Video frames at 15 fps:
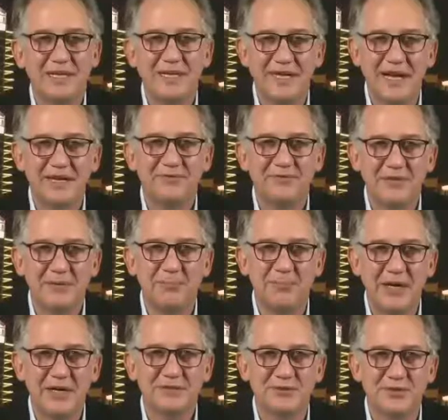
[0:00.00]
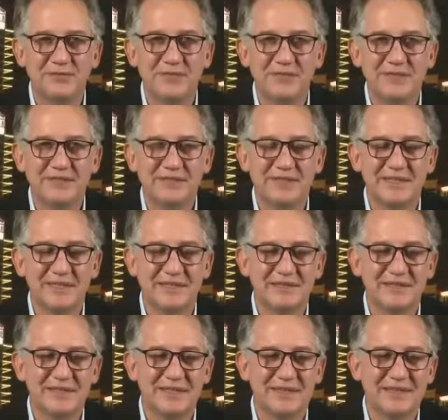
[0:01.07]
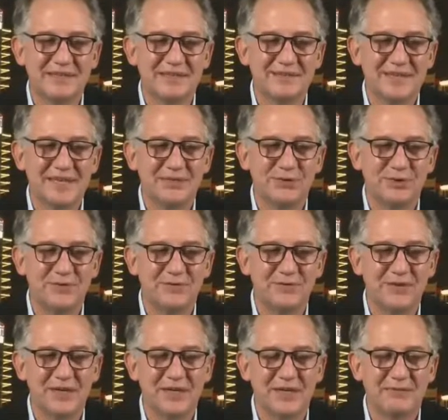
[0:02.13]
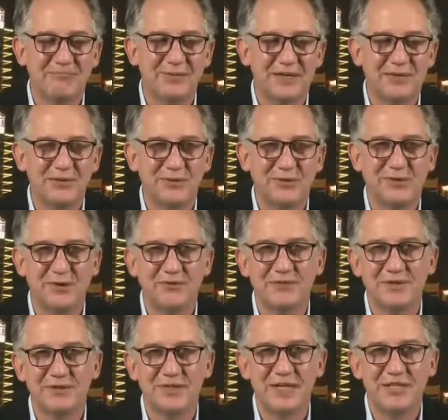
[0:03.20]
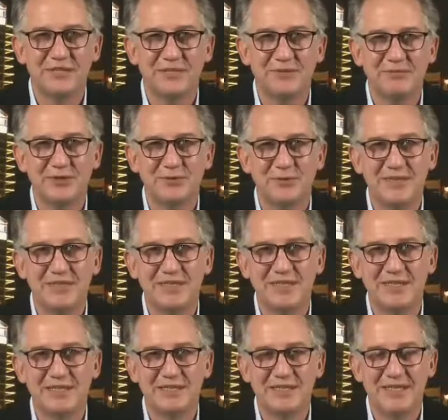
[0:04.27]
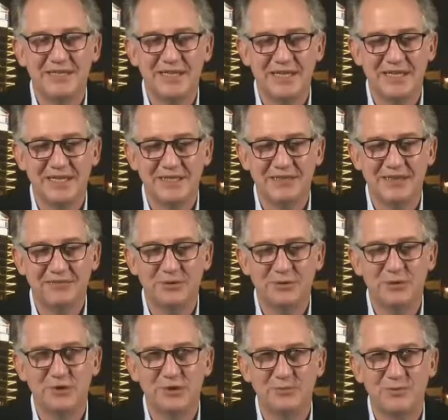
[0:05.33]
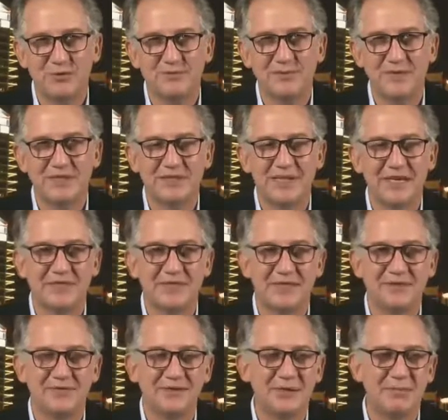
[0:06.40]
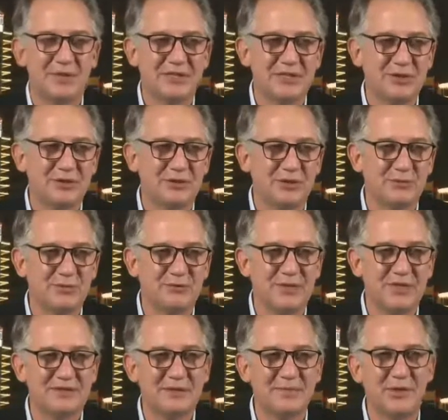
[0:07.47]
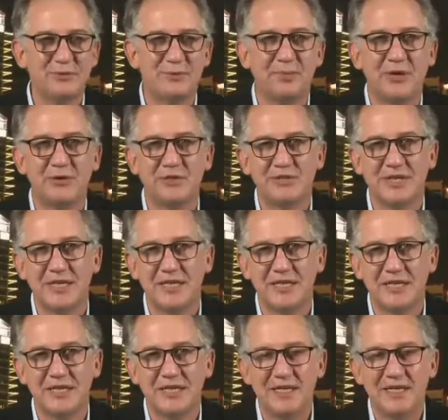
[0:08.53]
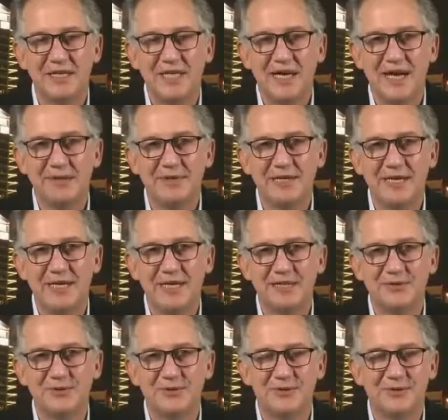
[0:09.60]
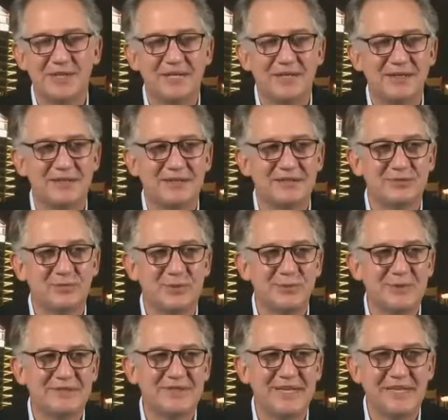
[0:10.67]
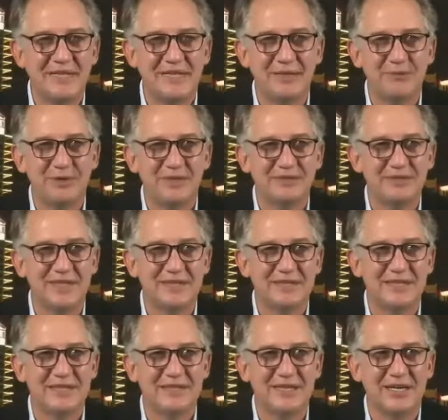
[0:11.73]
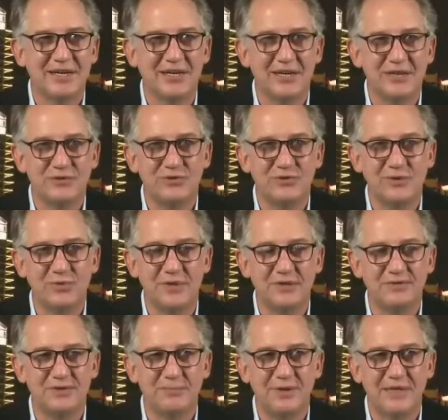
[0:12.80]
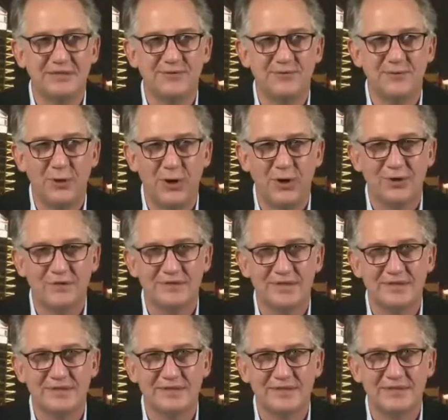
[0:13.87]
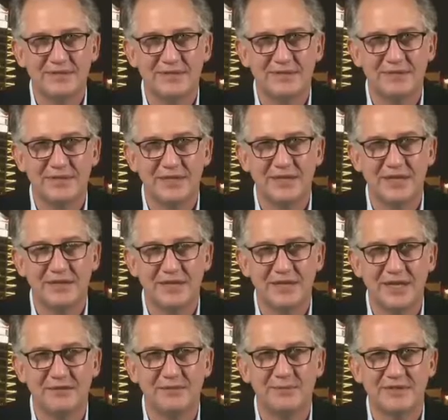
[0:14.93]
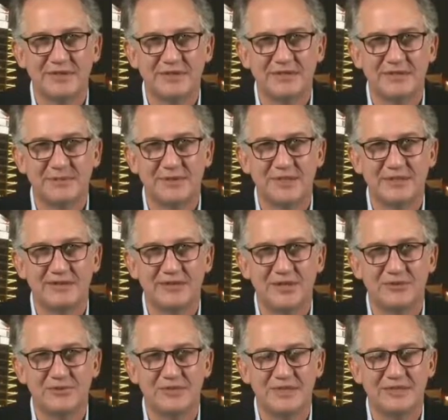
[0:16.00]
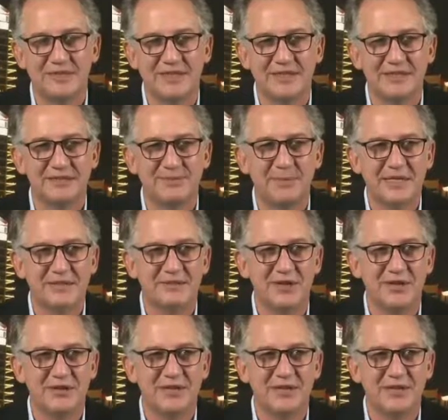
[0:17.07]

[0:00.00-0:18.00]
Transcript: I feel part of this uh, this uh, this kind of uh, you know confrontation between the the future movement and the Free Patriotic movement movement is about power sharing. I mean, uh, you know, the, this is what we say in Lebanon is that the, the, country, one of the biggest flaws in the system, uh, in the government system in this country, is that it's based on